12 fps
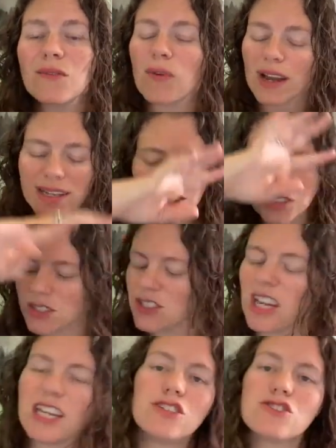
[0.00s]
Right? Just
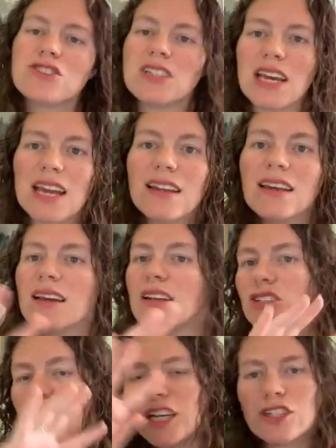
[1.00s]
change your state,
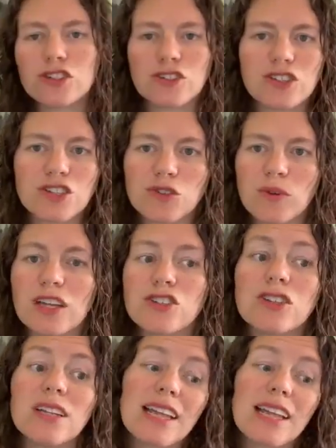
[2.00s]
change your situation.